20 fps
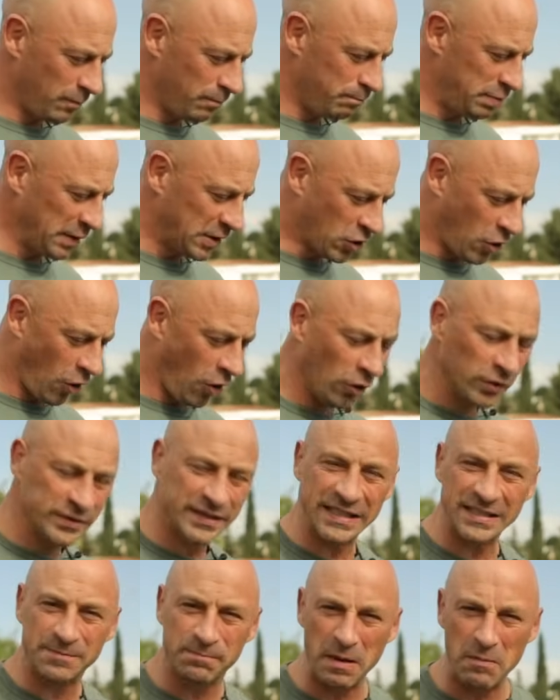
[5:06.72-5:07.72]
because
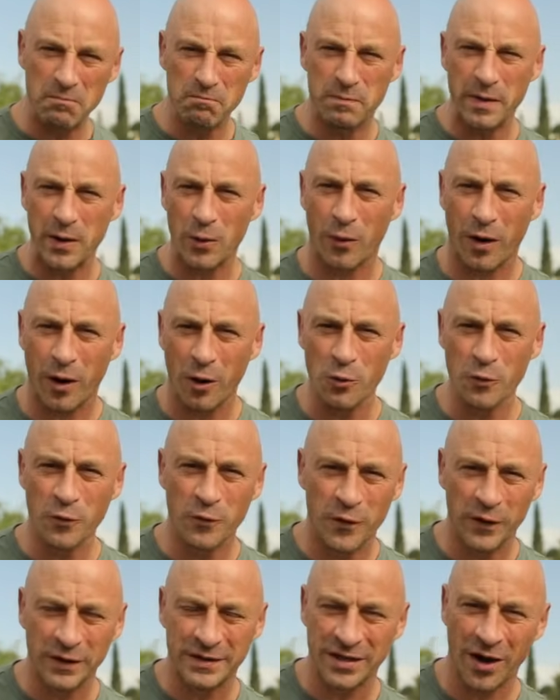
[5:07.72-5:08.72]
it's been built
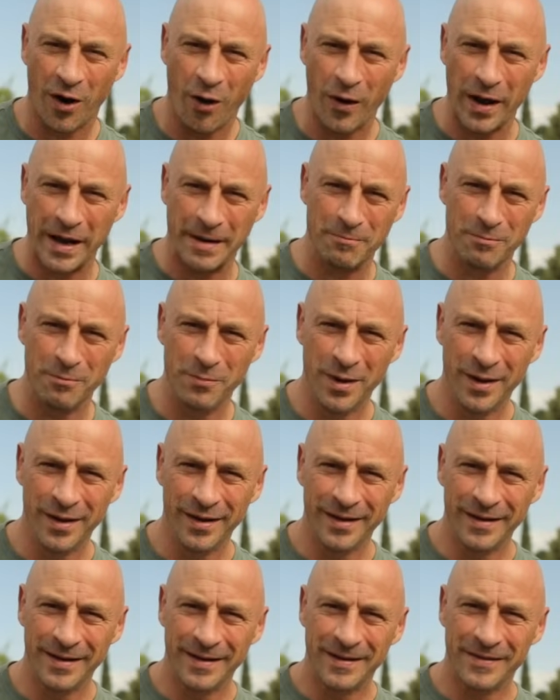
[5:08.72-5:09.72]
over time,
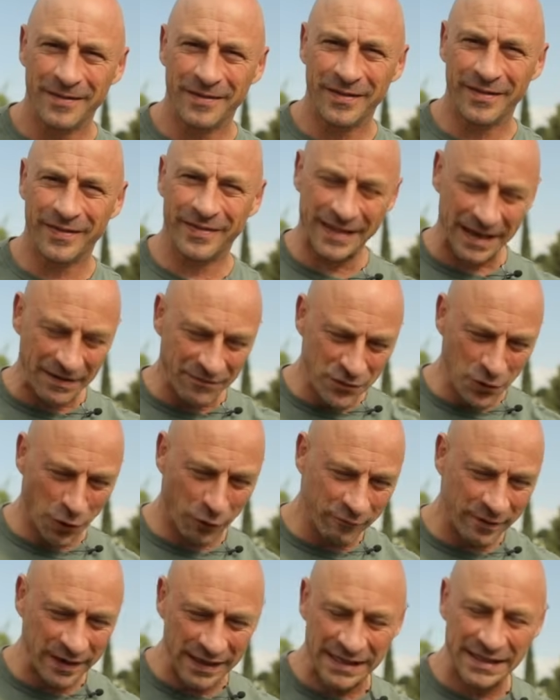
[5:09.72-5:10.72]
they've
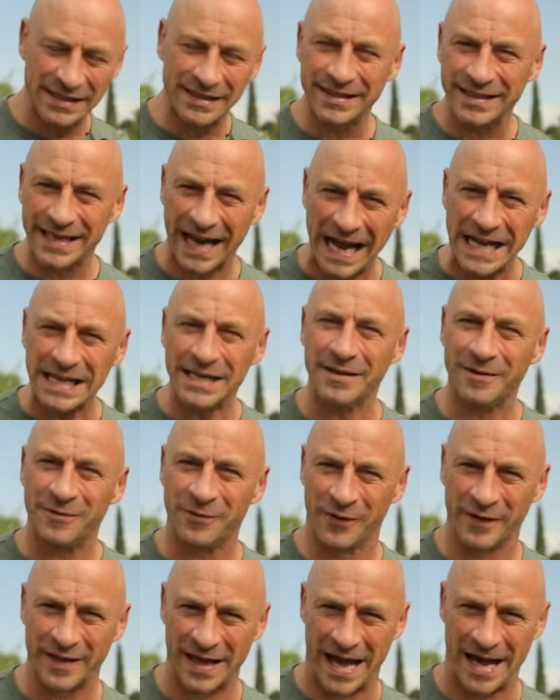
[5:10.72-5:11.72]
not really catered
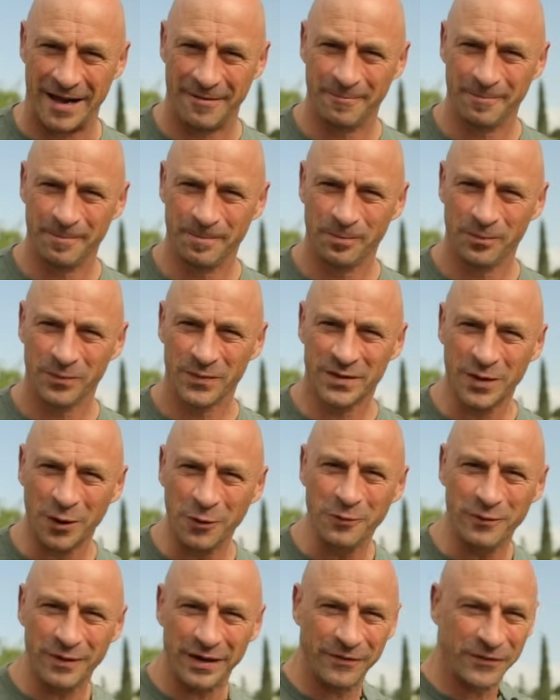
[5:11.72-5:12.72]
for that.
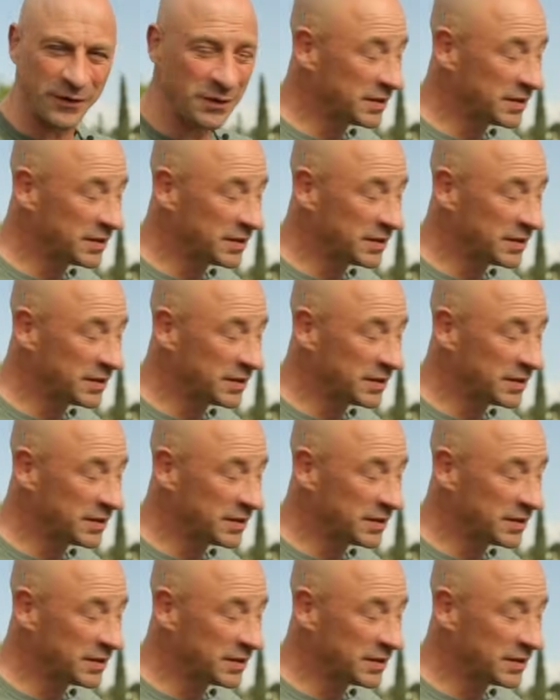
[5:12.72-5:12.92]
So if you